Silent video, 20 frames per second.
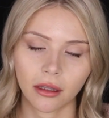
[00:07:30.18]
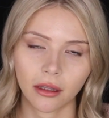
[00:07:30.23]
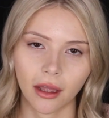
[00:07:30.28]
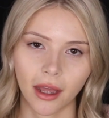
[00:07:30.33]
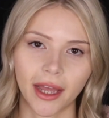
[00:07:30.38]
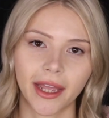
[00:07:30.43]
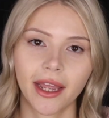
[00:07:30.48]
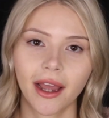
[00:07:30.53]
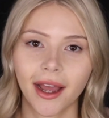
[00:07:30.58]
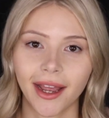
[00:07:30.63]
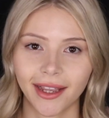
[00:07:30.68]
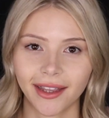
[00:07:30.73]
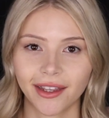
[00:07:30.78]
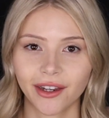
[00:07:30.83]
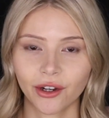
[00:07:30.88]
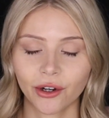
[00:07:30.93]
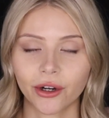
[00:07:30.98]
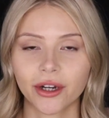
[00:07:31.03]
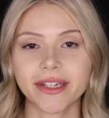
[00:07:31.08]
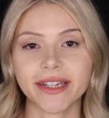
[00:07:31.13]
I highly
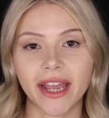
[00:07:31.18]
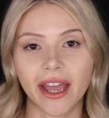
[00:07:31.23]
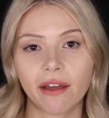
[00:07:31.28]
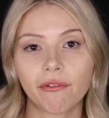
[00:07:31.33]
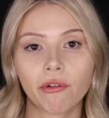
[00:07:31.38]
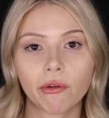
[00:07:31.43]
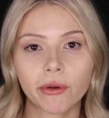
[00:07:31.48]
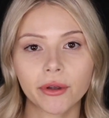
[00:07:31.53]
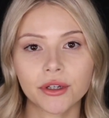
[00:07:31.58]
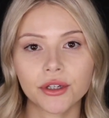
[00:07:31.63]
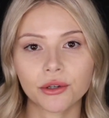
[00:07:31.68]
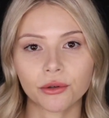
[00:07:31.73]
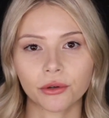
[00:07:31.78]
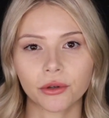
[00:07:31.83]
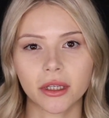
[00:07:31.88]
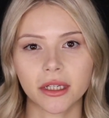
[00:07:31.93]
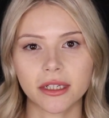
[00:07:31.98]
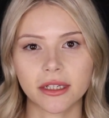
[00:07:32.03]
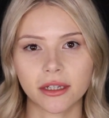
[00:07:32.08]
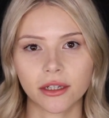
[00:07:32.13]
encourage everyone to
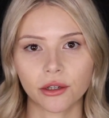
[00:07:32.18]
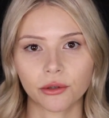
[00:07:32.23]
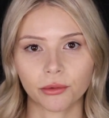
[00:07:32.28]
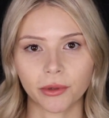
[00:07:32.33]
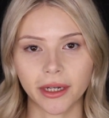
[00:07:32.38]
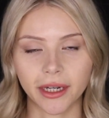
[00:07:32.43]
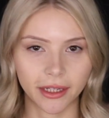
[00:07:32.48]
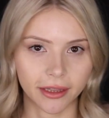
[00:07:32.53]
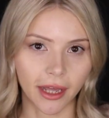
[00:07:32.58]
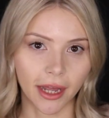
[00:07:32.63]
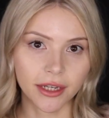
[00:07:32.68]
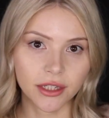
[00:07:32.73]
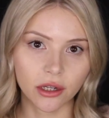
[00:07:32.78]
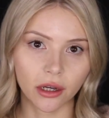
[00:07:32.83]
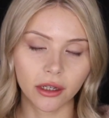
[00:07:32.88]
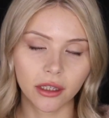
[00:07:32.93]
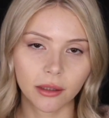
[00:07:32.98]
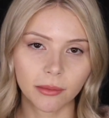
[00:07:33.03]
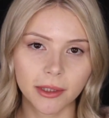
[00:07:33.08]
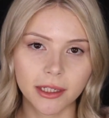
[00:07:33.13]
continue reading that
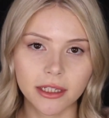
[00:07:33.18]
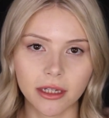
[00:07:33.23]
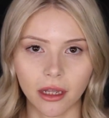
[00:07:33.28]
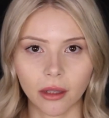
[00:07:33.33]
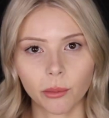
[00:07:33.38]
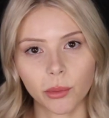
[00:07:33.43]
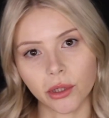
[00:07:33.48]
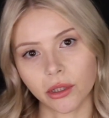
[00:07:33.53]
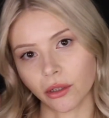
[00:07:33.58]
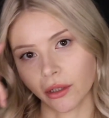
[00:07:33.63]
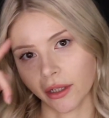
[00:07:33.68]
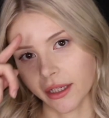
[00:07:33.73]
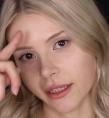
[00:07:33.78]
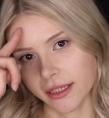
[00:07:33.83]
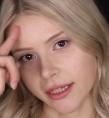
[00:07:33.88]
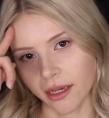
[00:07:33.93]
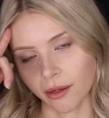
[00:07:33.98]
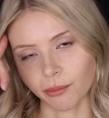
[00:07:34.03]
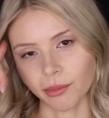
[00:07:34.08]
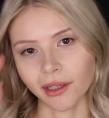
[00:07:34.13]
document. I'll put a link
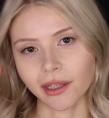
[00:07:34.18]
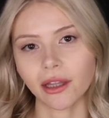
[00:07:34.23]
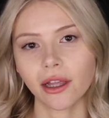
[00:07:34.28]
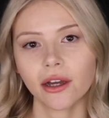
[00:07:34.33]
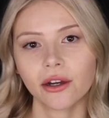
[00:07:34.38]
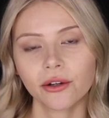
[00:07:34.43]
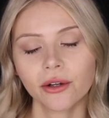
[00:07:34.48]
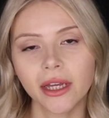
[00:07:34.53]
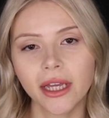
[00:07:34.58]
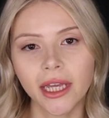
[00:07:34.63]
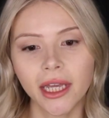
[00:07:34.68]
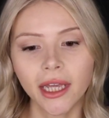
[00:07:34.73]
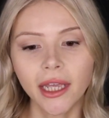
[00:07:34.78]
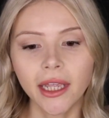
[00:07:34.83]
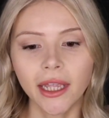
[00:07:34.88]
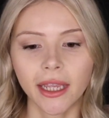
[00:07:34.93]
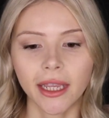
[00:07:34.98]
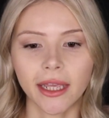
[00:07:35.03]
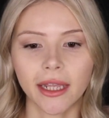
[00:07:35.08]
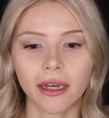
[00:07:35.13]
down below.
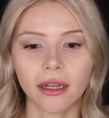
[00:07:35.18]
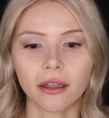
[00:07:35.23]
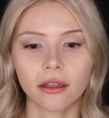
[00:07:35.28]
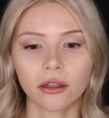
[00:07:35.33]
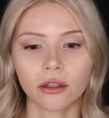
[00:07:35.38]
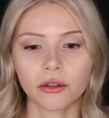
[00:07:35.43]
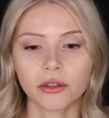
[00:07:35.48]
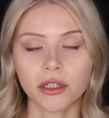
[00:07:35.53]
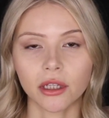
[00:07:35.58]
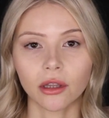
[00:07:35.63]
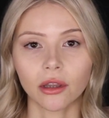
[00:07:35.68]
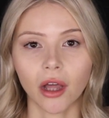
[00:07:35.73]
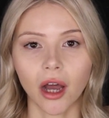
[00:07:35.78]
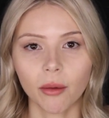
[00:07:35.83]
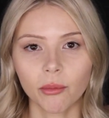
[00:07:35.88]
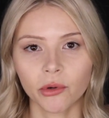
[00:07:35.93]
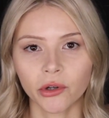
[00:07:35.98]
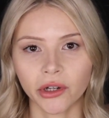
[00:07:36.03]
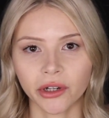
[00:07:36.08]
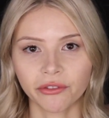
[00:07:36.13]
It includes a lot
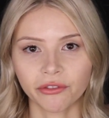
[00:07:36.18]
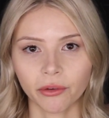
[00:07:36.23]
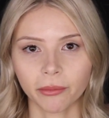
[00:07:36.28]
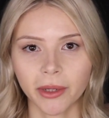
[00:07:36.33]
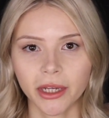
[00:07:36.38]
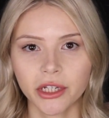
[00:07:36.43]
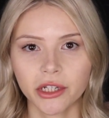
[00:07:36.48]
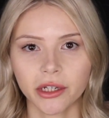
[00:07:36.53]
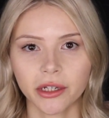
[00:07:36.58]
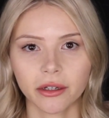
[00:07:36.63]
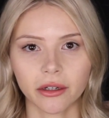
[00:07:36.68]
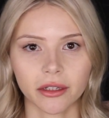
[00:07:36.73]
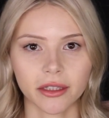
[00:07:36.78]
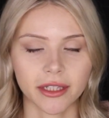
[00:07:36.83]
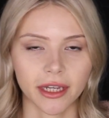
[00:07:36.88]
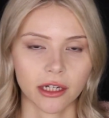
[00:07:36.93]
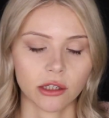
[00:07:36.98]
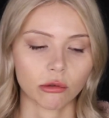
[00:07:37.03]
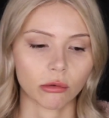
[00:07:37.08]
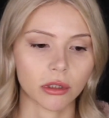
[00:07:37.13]
more information on
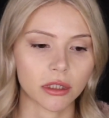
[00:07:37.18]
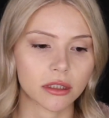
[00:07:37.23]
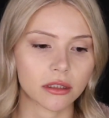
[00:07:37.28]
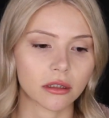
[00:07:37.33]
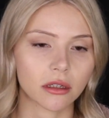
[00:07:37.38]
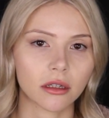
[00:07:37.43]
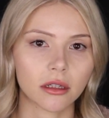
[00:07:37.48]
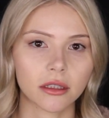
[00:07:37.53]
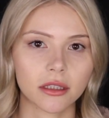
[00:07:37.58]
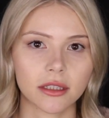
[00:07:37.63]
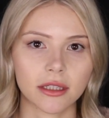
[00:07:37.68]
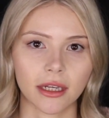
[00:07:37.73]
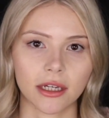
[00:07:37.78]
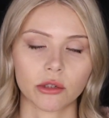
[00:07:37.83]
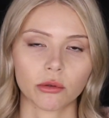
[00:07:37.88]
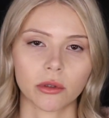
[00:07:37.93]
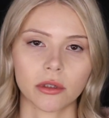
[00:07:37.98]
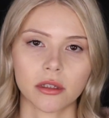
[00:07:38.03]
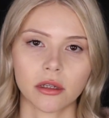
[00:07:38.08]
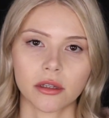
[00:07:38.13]
sexual assault
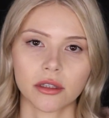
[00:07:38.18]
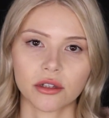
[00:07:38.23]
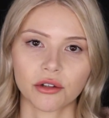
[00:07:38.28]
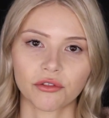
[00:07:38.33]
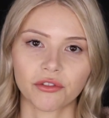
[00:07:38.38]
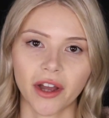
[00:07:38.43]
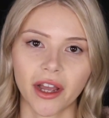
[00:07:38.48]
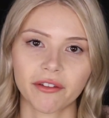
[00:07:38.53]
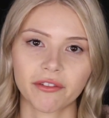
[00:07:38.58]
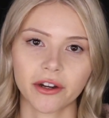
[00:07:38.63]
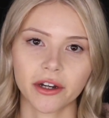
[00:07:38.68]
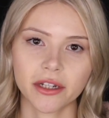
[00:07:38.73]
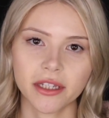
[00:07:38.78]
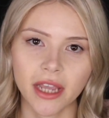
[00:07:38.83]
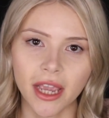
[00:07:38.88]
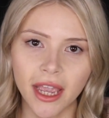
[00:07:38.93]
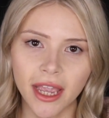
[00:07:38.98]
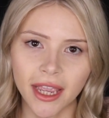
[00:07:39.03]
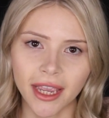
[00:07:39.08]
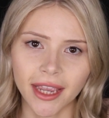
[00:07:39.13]
survivors,
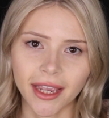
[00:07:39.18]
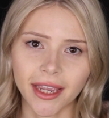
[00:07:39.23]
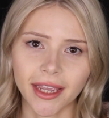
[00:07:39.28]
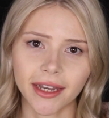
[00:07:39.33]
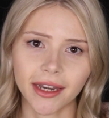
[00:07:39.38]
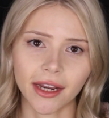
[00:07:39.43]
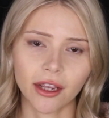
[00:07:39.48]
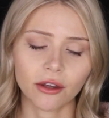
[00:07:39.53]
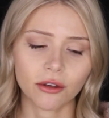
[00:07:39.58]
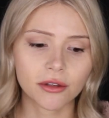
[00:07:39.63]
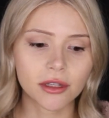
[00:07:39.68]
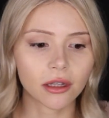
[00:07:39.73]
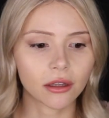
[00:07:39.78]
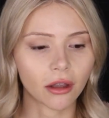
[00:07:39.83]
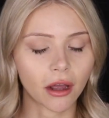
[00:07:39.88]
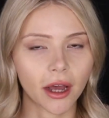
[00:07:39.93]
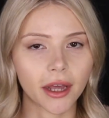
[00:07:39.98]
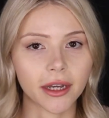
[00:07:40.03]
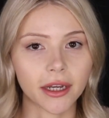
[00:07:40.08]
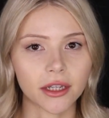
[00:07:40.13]
and it goes a
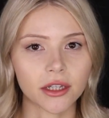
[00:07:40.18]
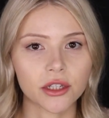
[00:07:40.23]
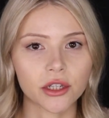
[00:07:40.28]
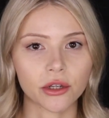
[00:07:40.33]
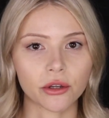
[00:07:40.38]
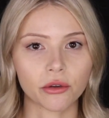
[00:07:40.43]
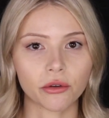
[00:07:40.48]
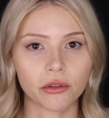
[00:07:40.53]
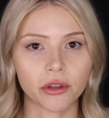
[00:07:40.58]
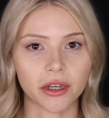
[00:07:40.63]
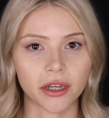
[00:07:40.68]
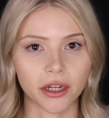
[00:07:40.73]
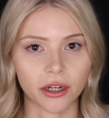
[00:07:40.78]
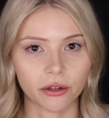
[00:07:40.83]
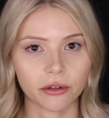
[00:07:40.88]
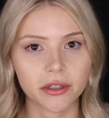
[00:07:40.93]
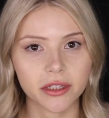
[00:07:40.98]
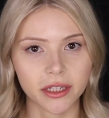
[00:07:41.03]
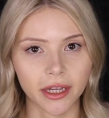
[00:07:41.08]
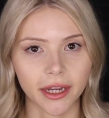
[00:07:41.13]
lot into the
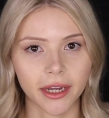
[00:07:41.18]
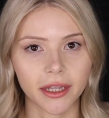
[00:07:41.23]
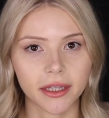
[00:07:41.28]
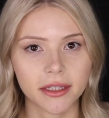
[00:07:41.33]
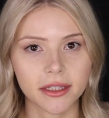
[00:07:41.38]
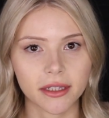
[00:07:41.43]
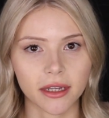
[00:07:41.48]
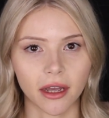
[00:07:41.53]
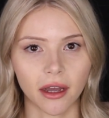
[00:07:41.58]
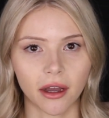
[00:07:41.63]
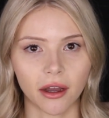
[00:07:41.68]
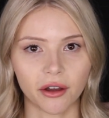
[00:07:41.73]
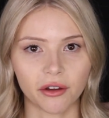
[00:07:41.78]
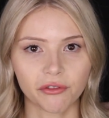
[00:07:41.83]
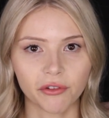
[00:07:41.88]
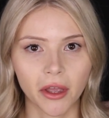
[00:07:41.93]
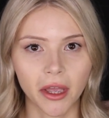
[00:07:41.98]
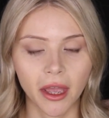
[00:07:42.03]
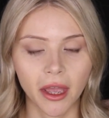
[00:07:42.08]
neuroscience of